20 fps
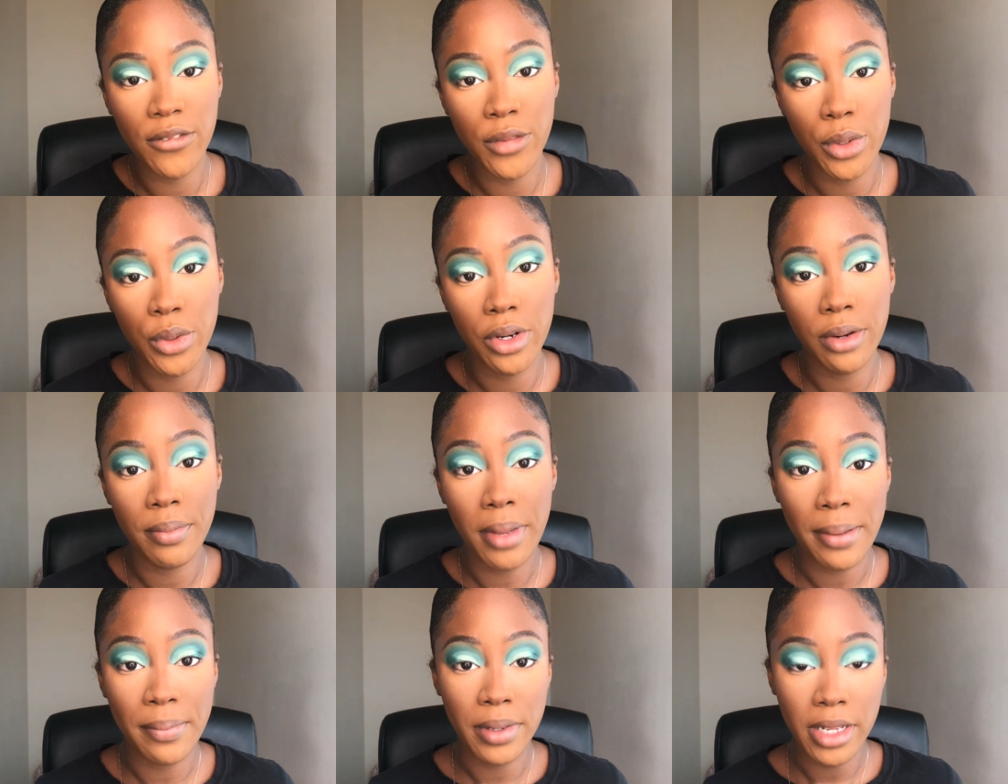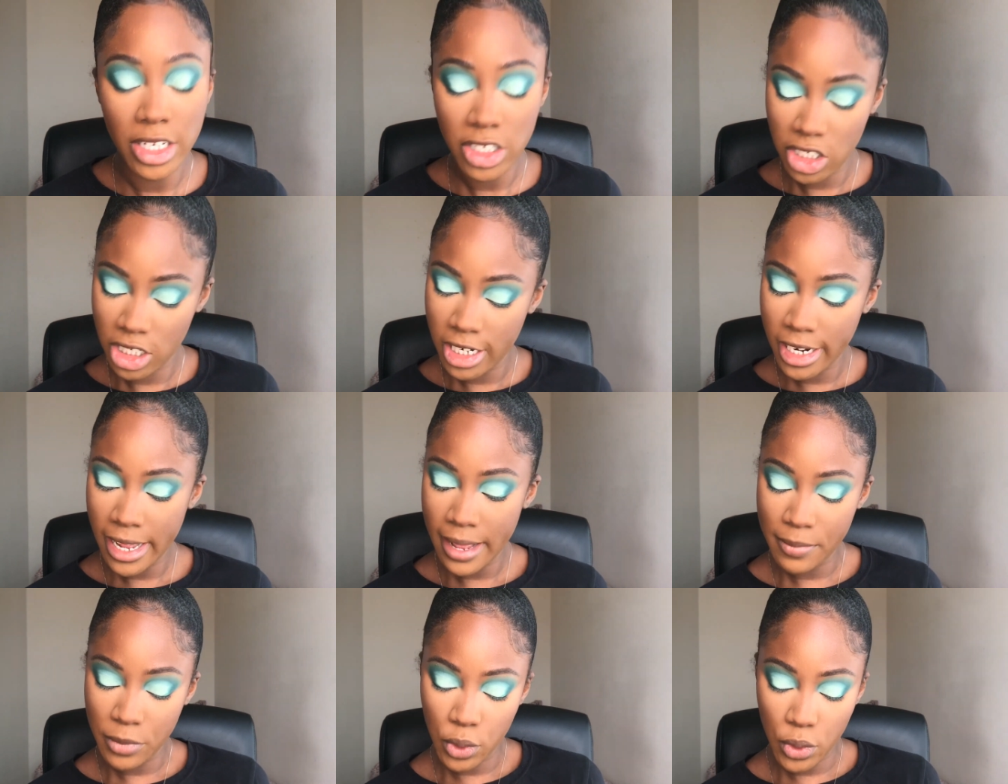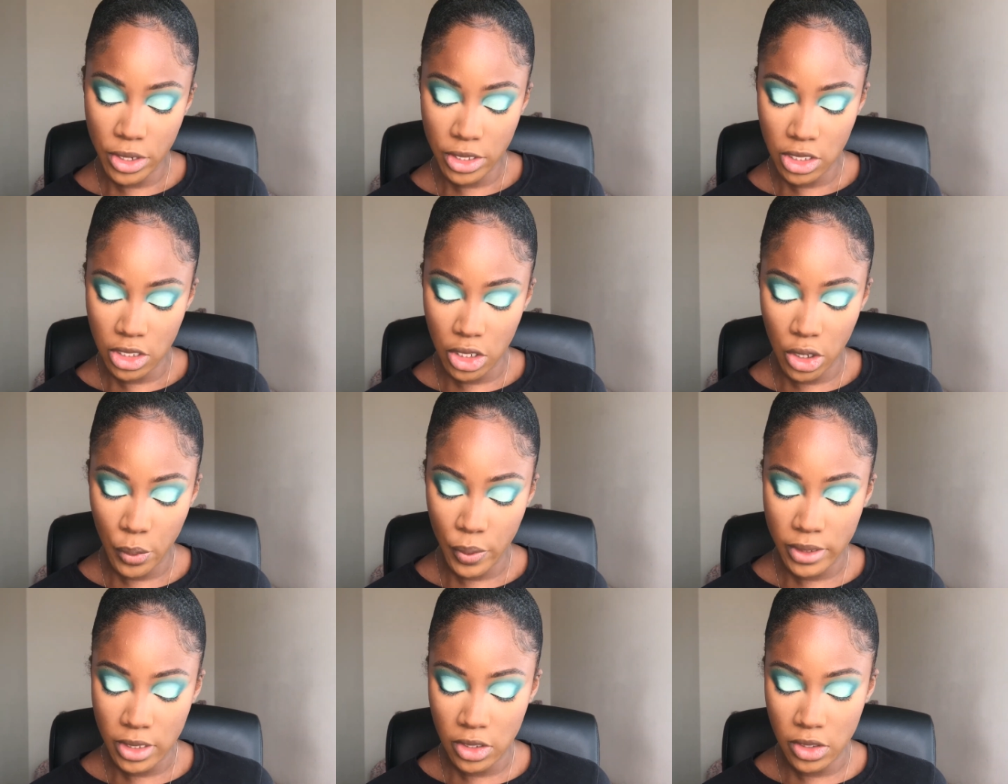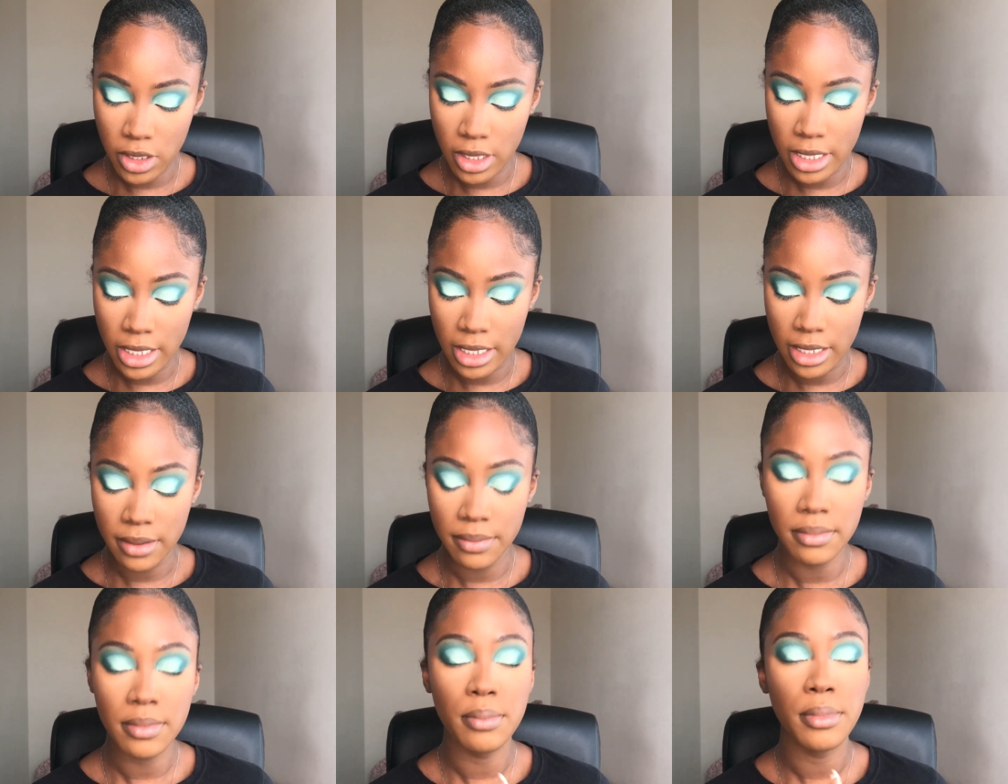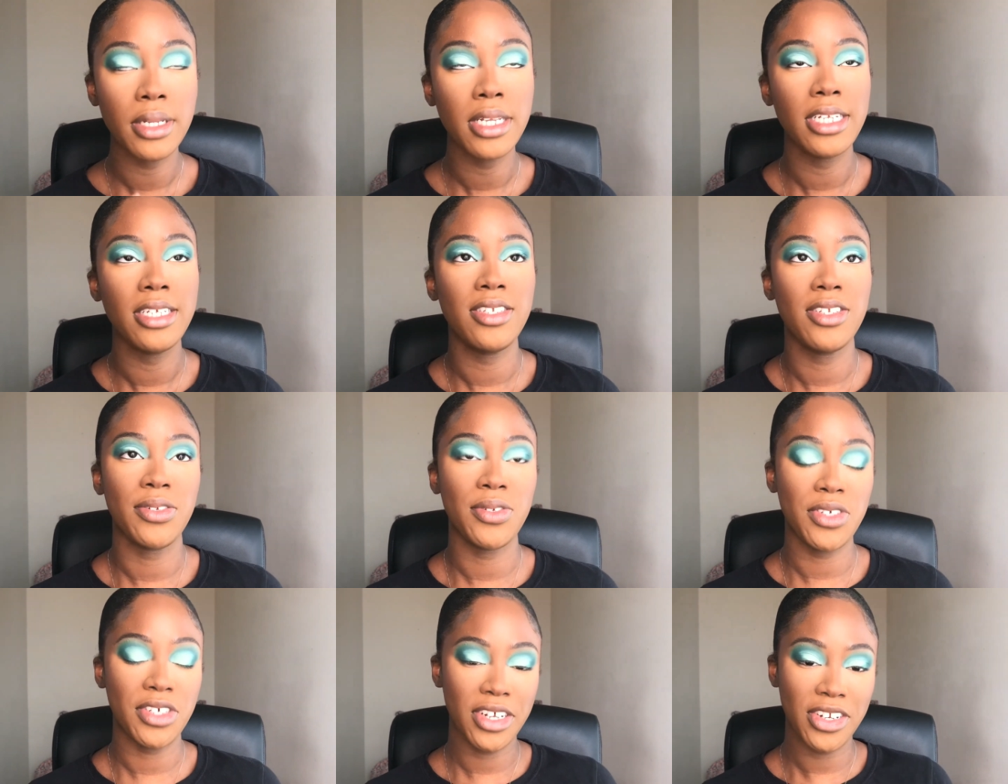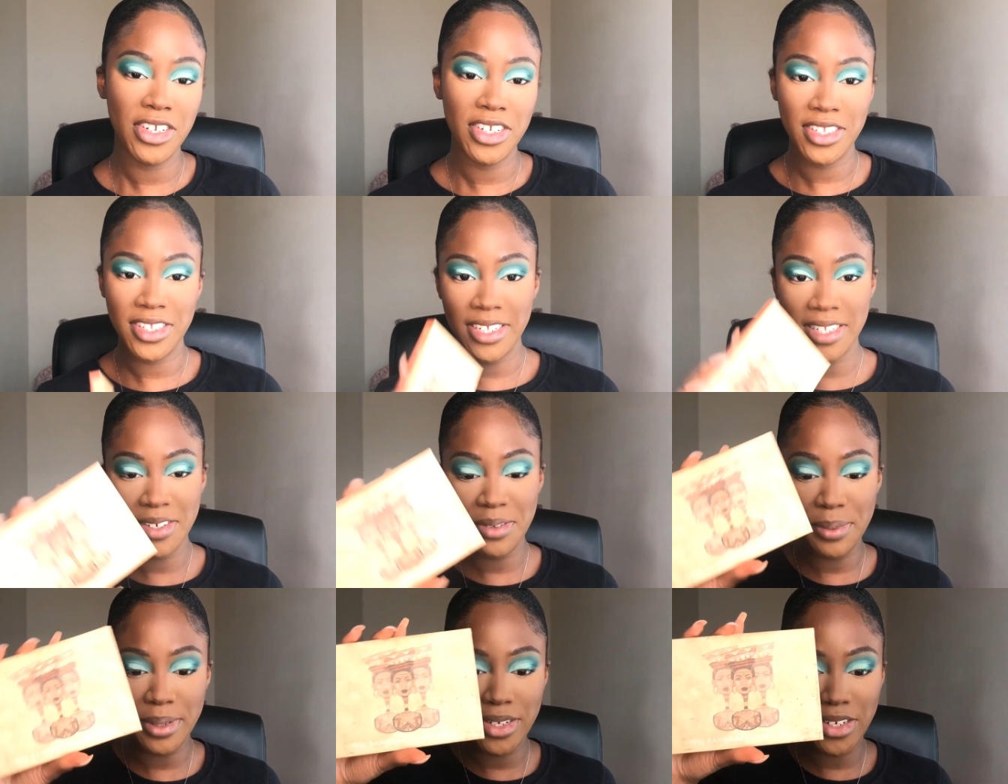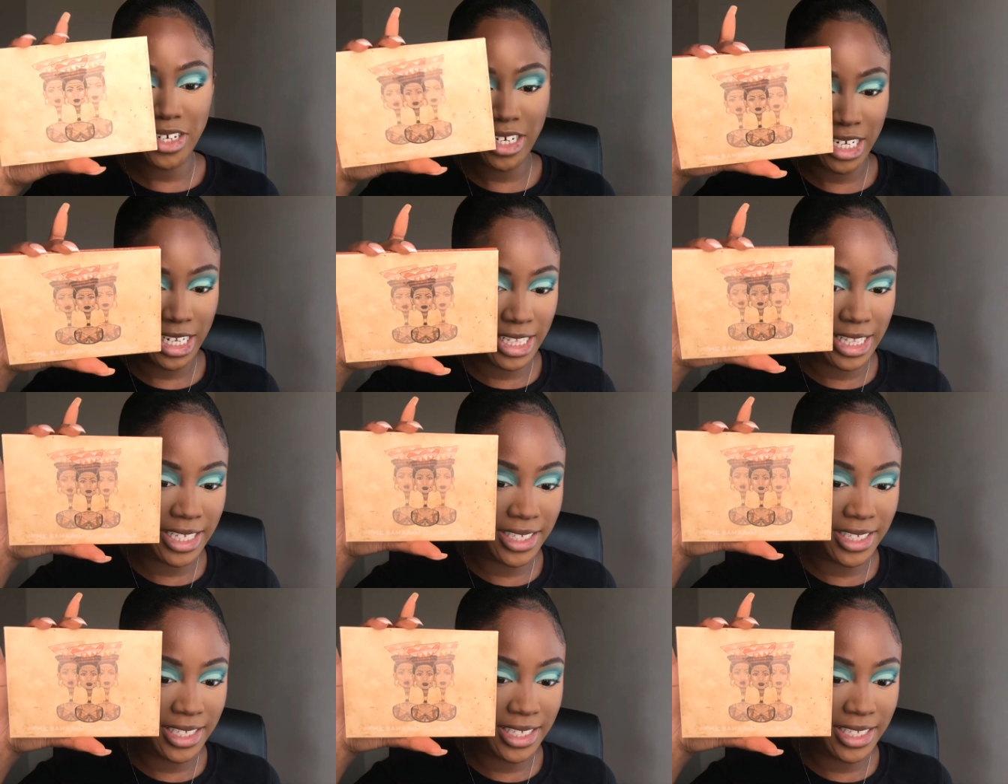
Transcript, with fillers: For my blush today, I'm going to go into the Please don't judge, it's a little bit dirty.